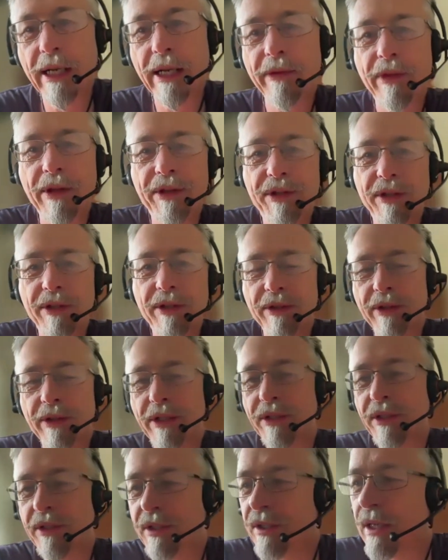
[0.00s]
There's
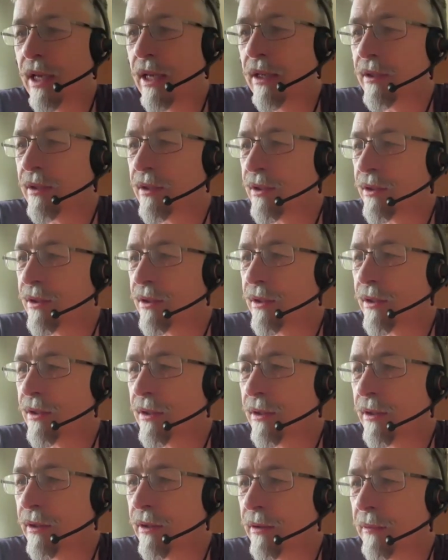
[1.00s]
a sense
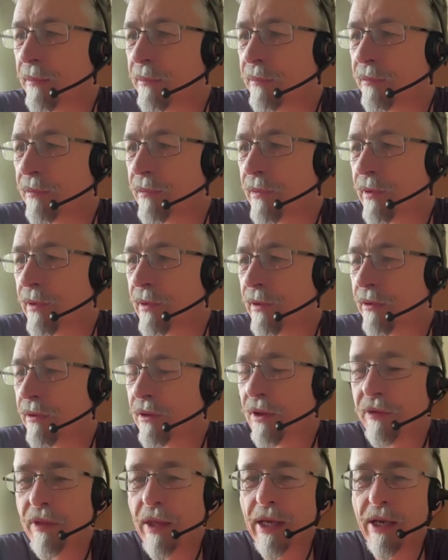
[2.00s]

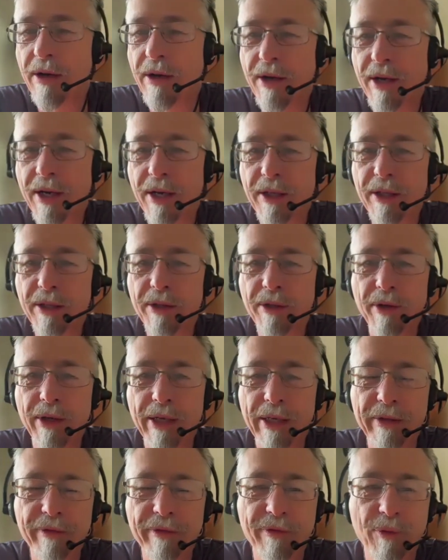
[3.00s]
that they are
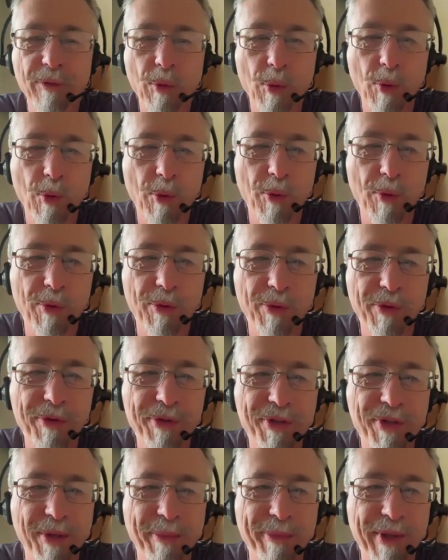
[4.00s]
hungry for
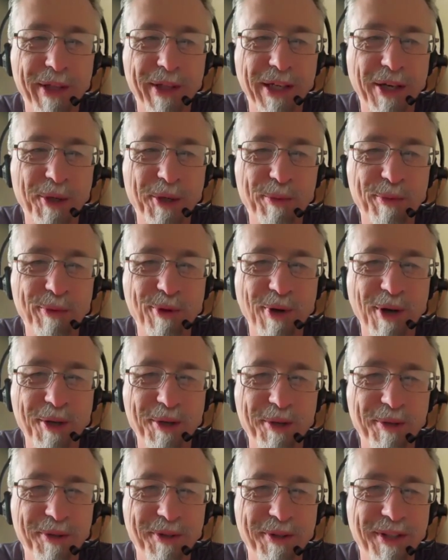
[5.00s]
something
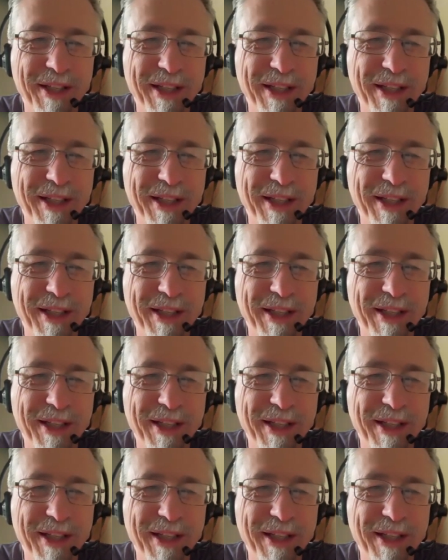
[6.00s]
homegrown,